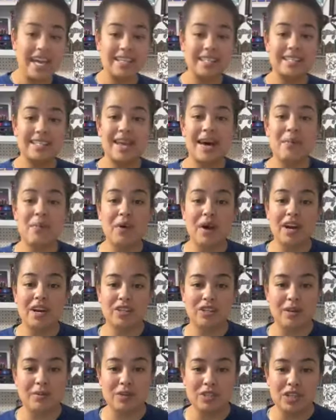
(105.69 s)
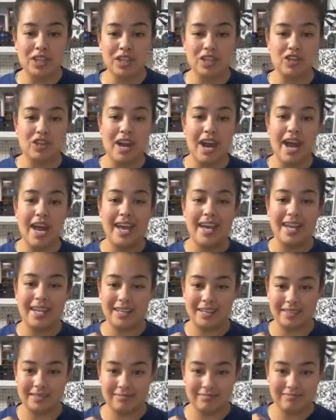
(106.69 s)
It's somewhere, so I'm just gonna try
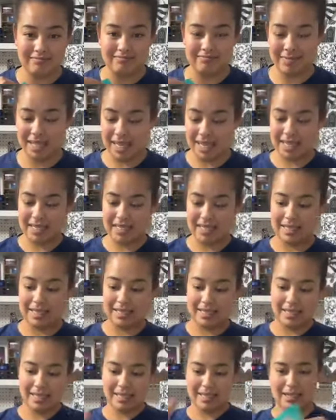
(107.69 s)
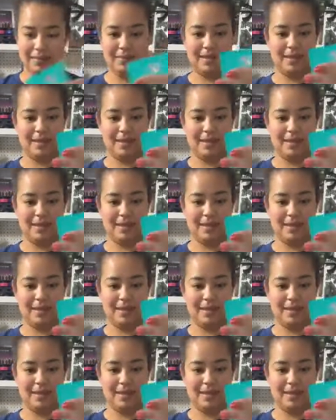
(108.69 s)
and stick it to